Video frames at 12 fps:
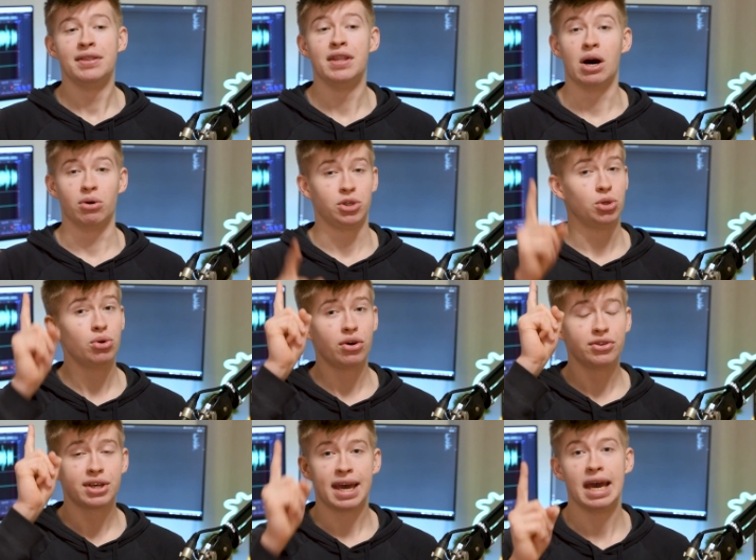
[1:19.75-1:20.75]
Now, you
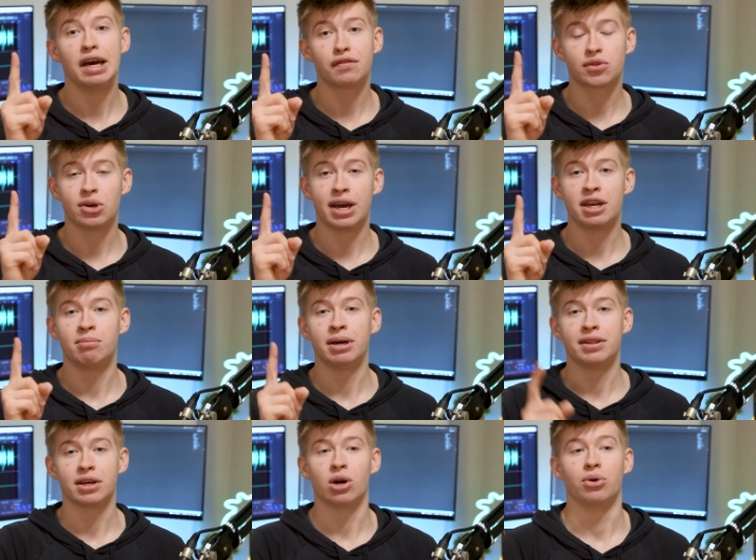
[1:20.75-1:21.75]
don't have to
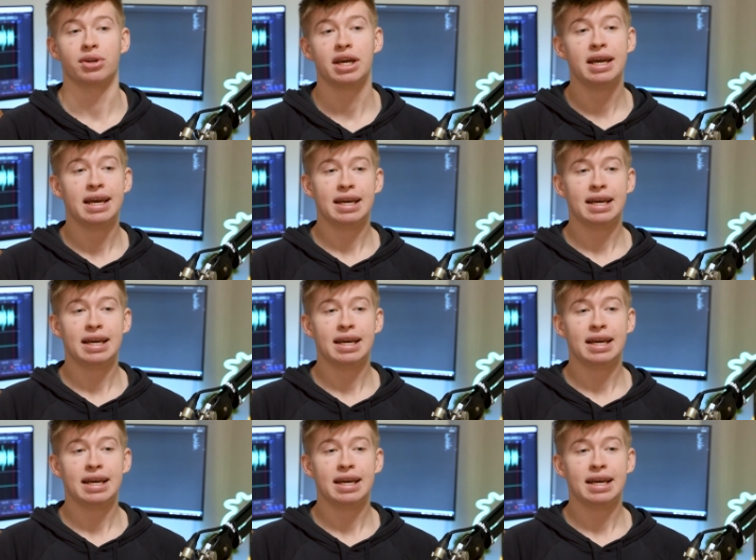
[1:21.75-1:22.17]
animate the code.